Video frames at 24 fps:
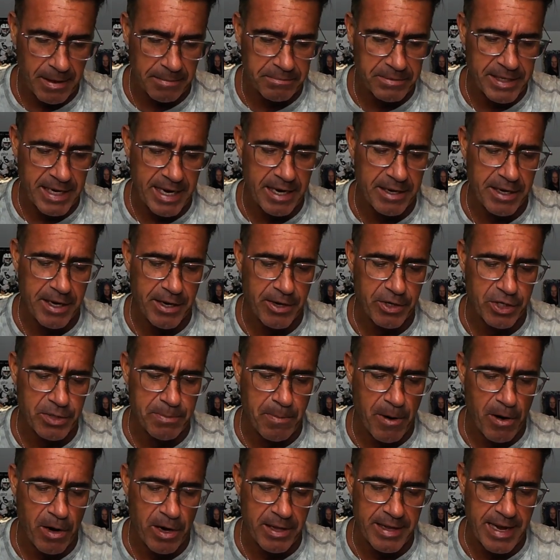10 years
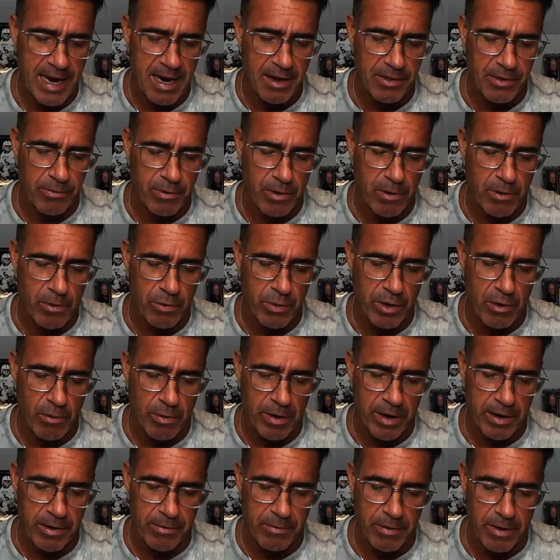burning down the road,
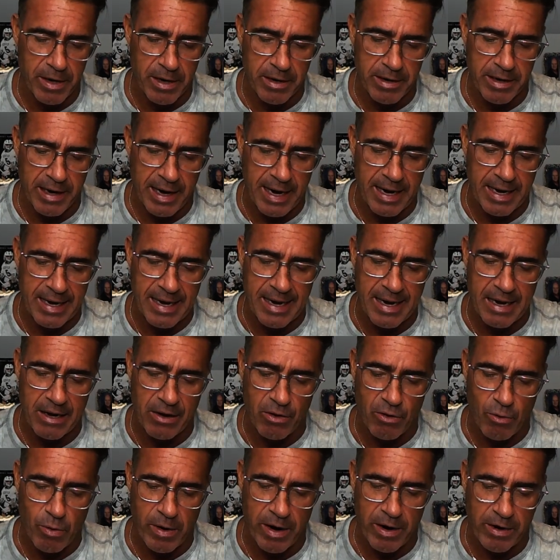nowhere to run, ain't got
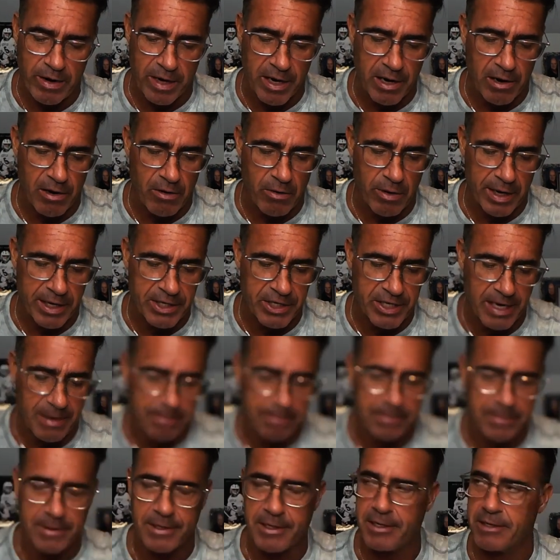nowhere to go
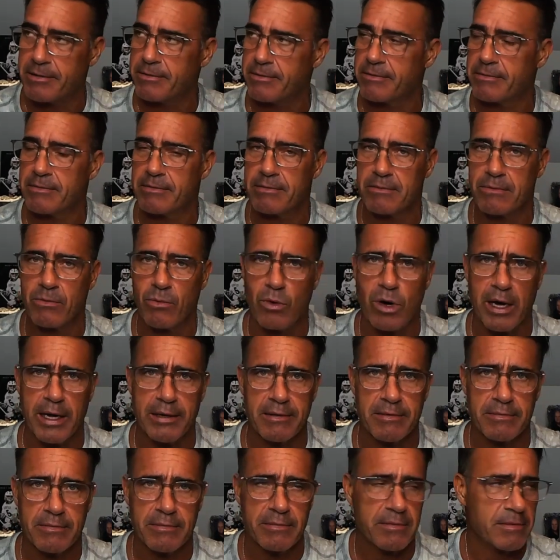except what?
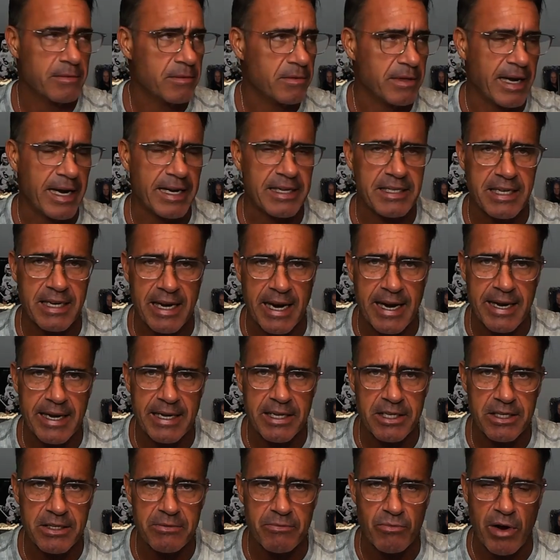
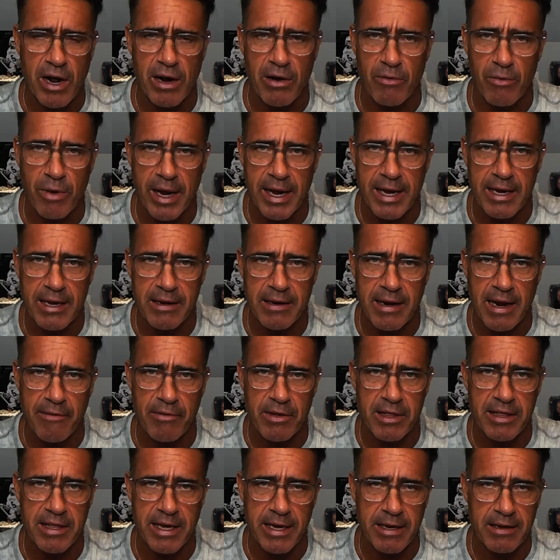1980s, Ronald Reagan,
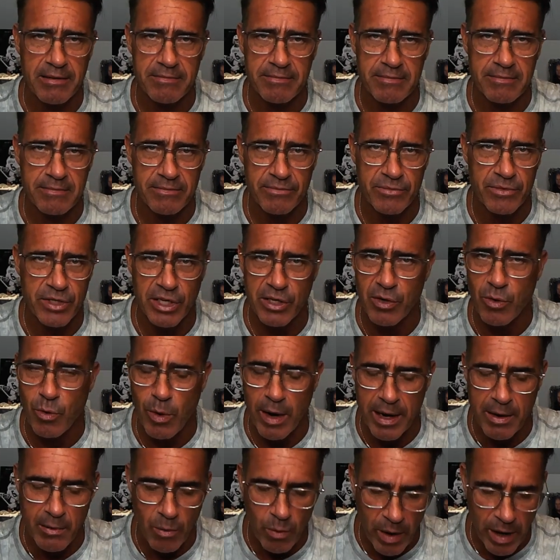everything did
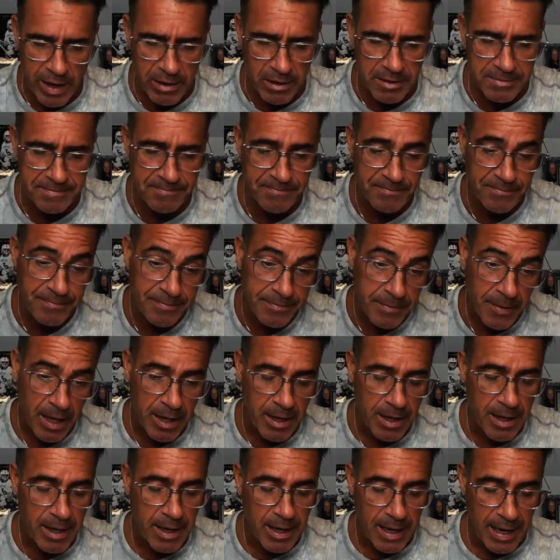quite well.
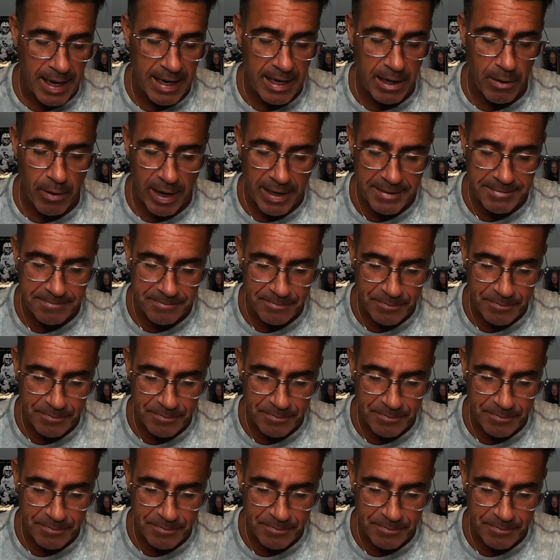Anyway,